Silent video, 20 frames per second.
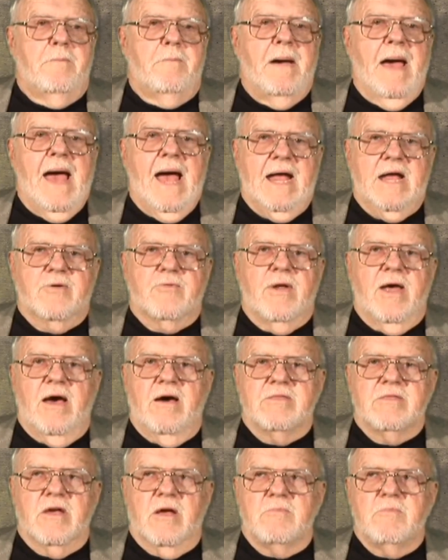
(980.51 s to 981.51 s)

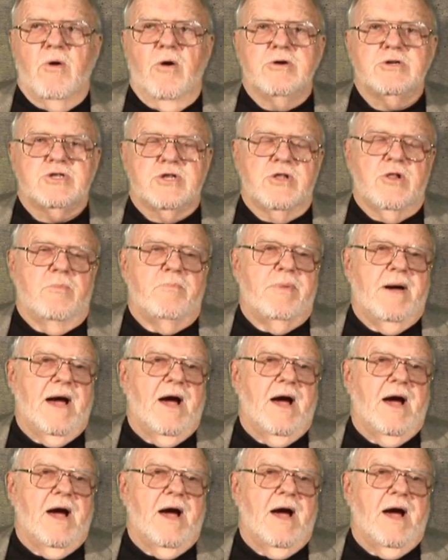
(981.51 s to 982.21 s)
background, the emotional